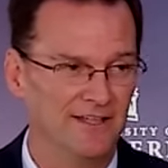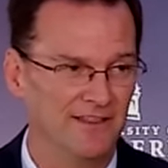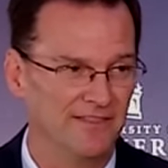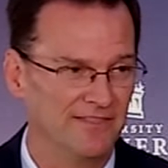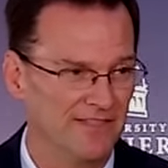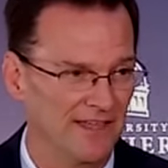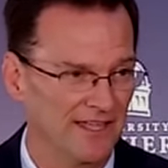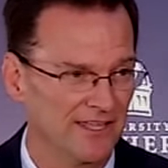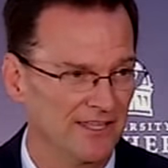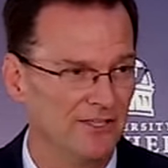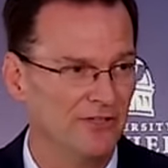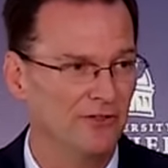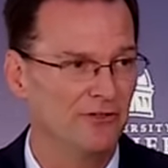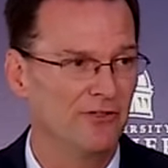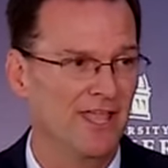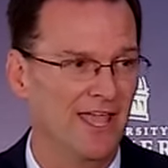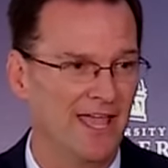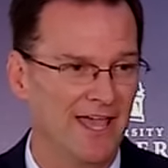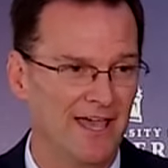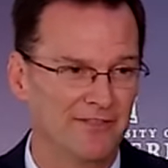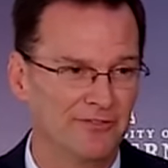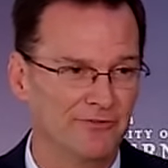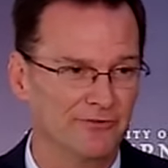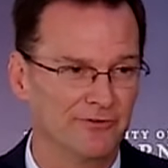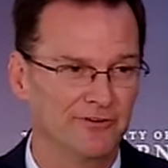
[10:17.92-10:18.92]
thank you,
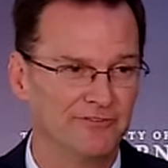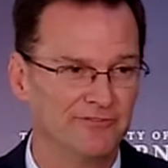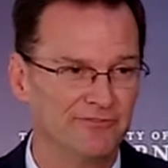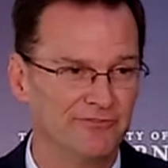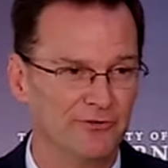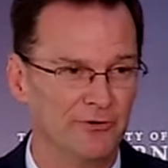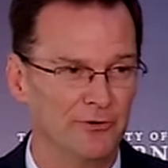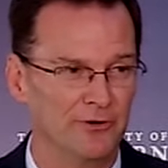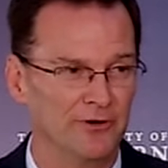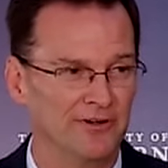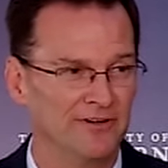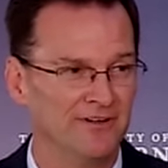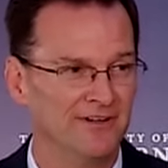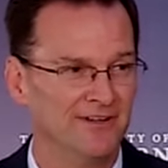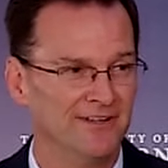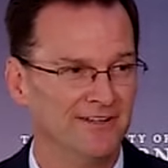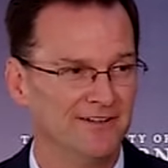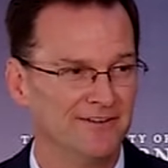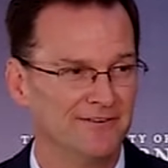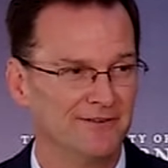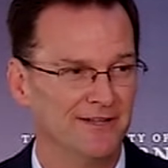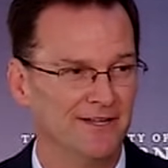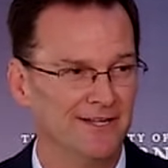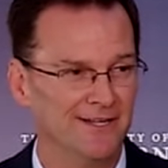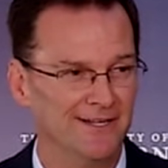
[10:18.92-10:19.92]
Catherine, for
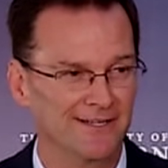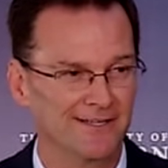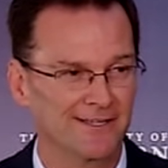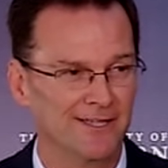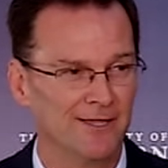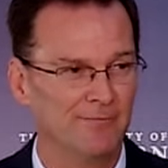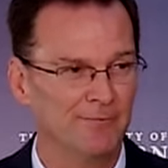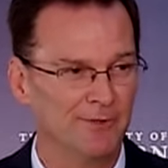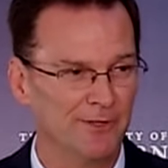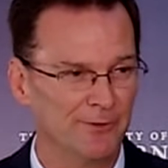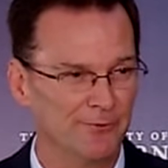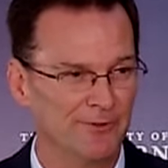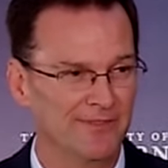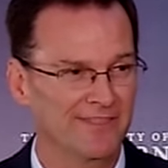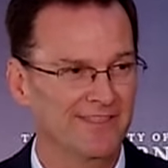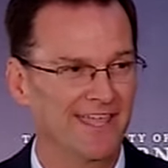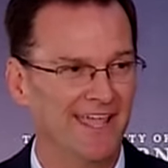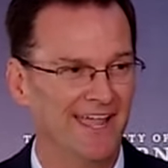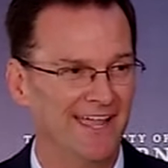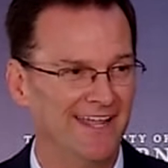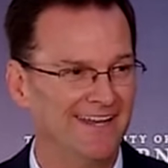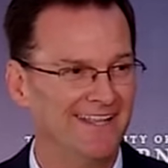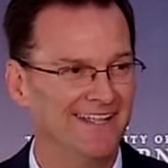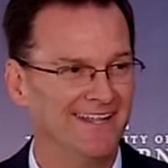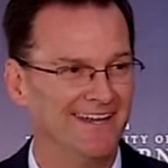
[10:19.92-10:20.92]
coming with
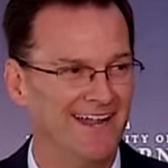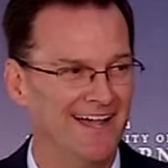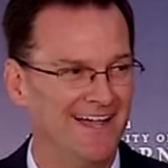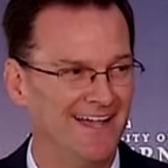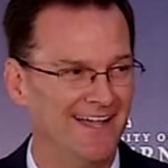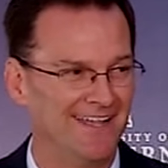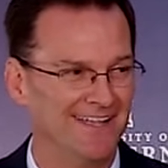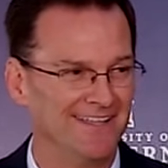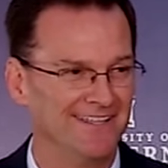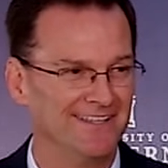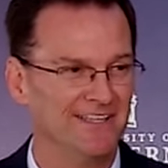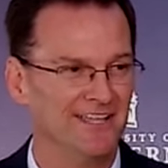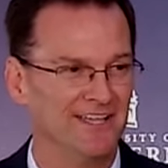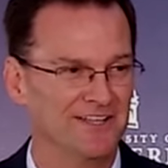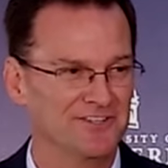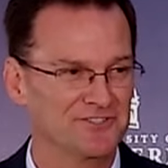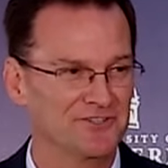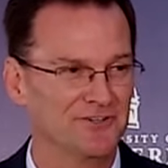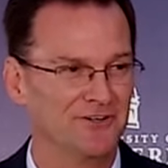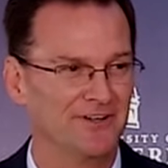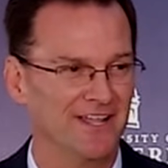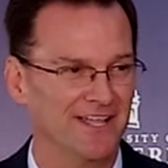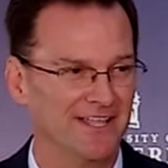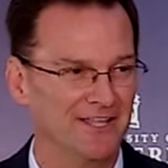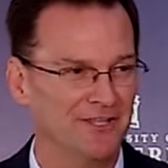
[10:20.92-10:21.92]
Katie and I
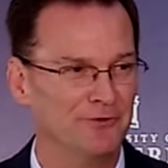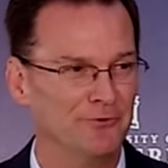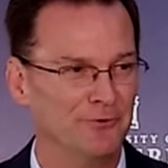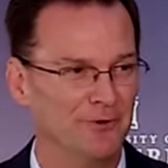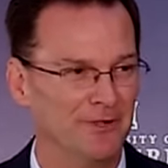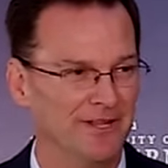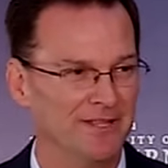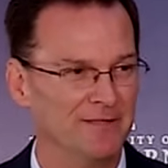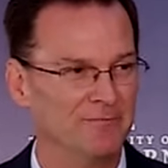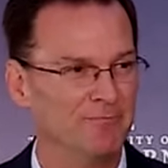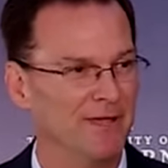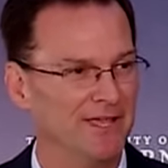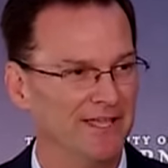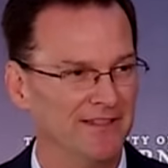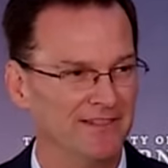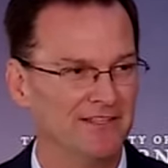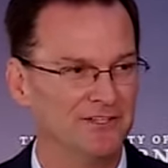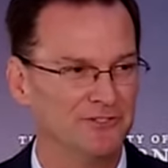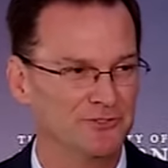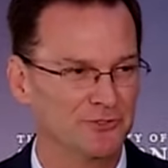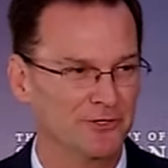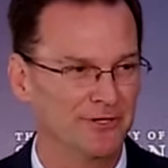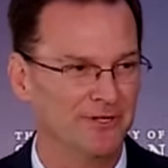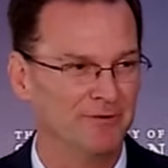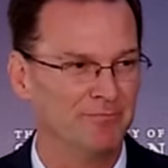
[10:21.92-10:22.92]
yesterday. You really made the
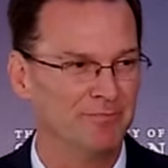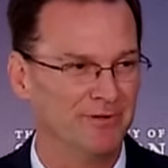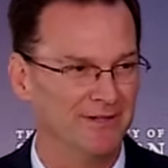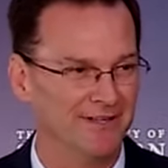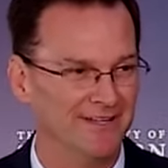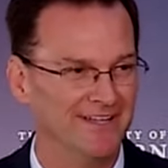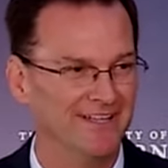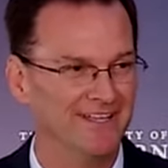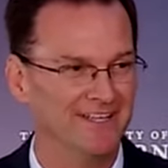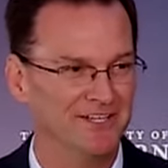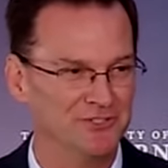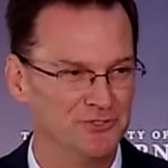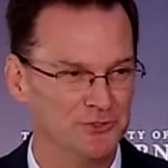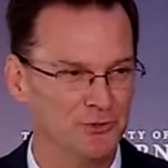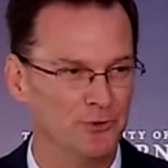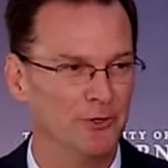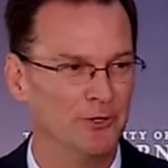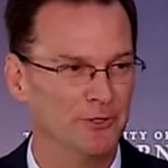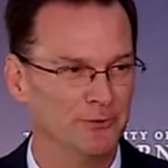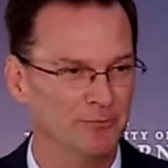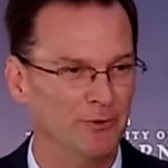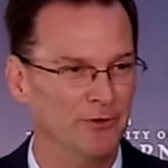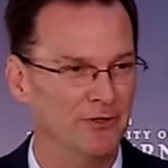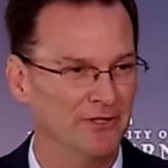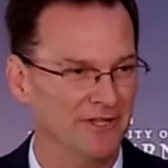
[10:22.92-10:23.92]
trip
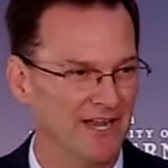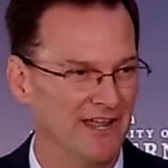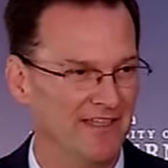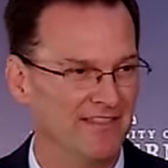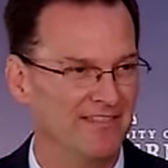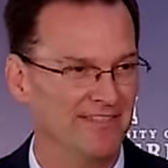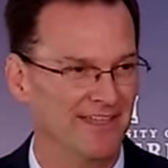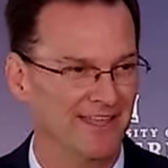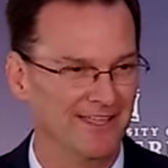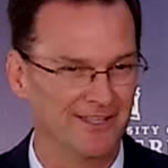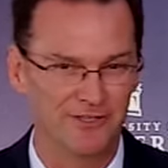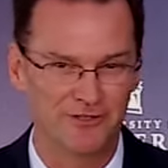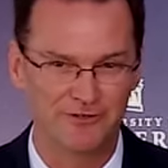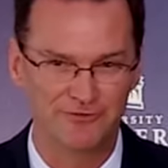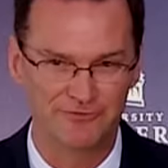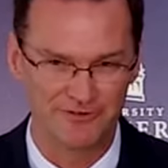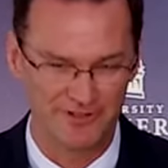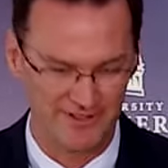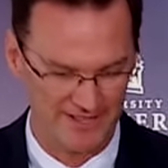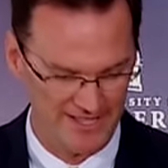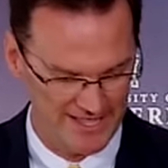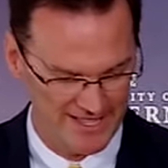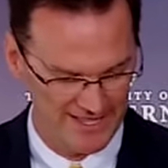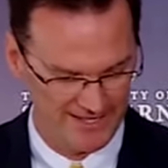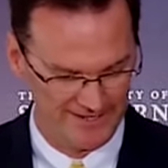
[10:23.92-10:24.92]
enjoyable, and I thank you for
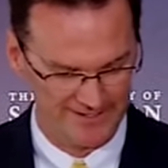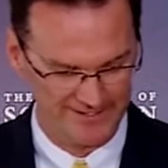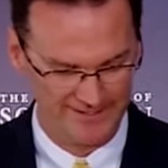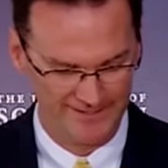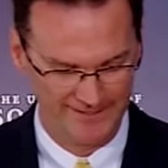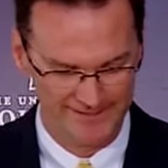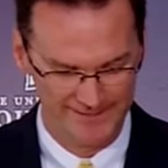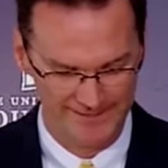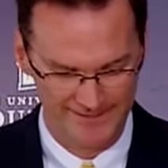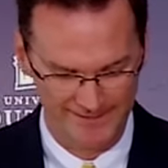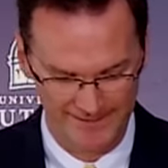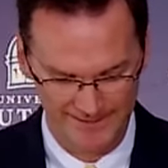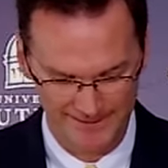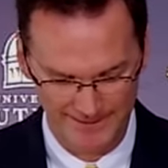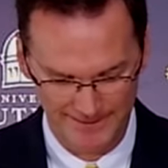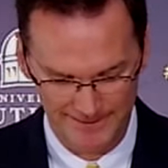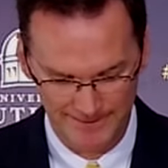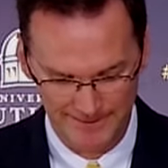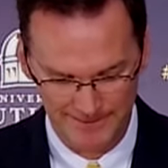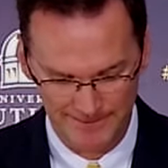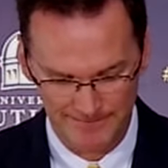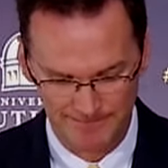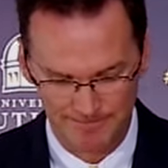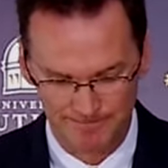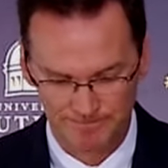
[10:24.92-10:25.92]
that.
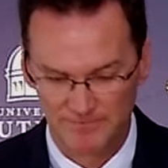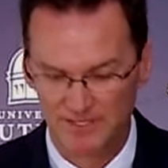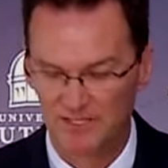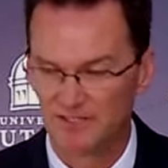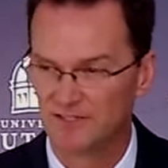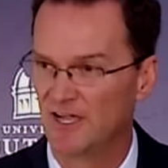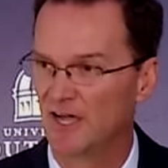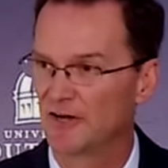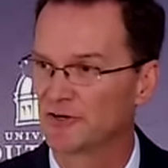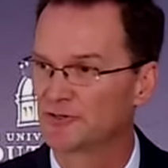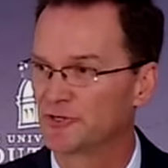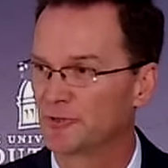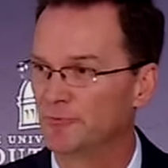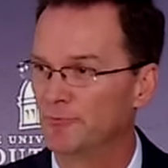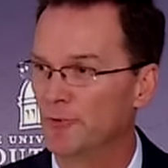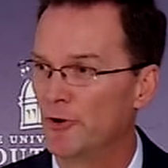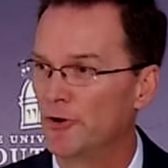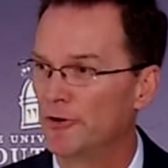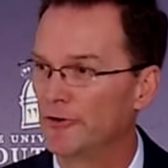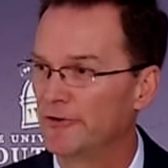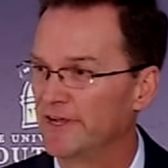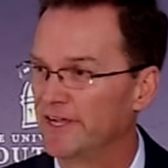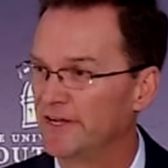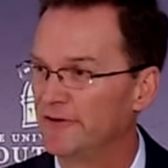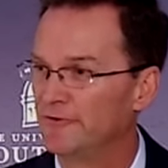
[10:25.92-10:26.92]
Dr.
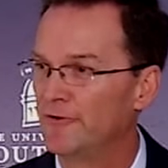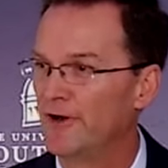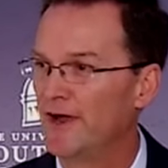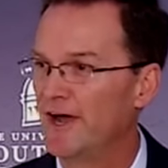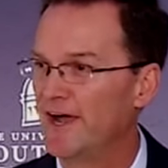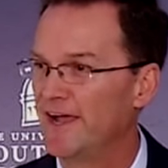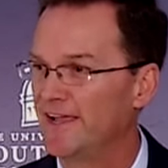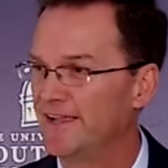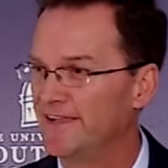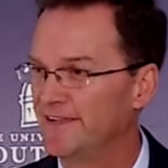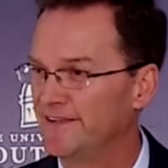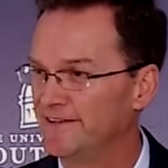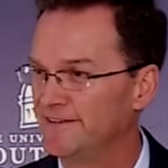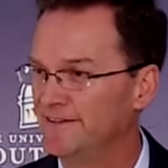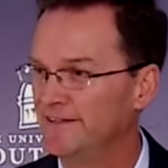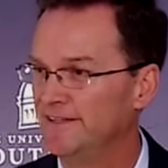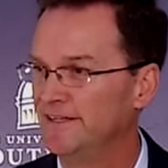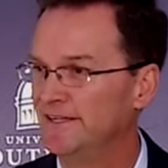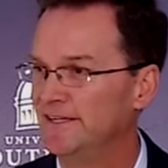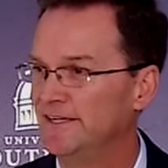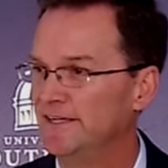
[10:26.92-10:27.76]
Maureen Ryan,